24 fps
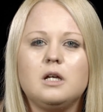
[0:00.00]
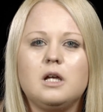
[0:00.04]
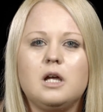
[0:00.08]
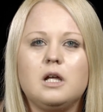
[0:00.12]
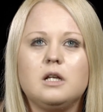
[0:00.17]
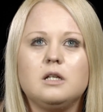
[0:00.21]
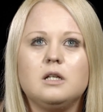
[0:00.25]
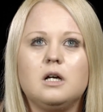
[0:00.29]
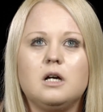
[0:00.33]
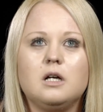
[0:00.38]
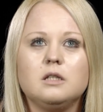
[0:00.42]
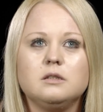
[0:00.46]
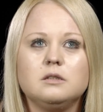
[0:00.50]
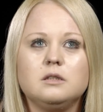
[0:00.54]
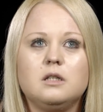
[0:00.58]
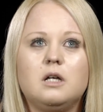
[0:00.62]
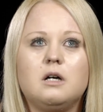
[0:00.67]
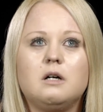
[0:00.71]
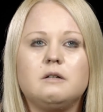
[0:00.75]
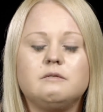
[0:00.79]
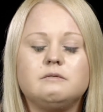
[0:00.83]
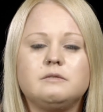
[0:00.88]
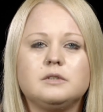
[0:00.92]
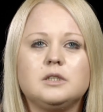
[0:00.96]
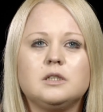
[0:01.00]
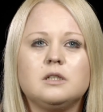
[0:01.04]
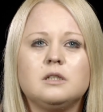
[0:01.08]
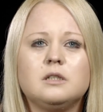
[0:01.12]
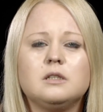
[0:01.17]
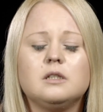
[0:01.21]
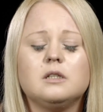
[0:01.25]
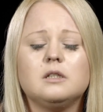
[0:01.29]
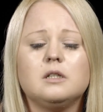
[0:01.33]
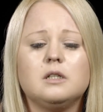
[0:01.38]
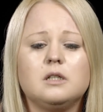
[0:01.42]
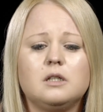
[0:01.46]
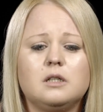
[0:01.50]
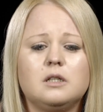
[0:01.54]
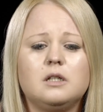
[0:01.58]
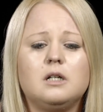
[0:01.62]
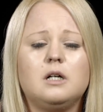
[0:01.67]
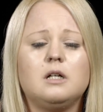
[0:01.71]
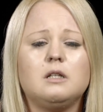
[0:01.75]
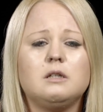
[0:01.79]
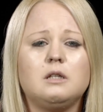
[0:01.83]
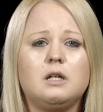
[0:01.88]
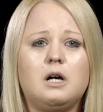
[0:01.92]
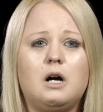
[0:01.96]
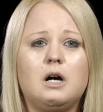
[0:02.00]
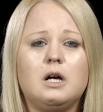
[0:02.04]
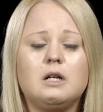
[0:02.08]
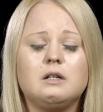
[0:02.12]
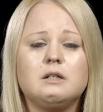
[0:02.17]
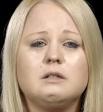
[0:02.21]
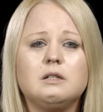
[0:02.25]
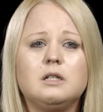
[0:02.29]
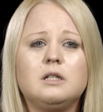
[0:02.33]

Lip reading: and unloved a lot.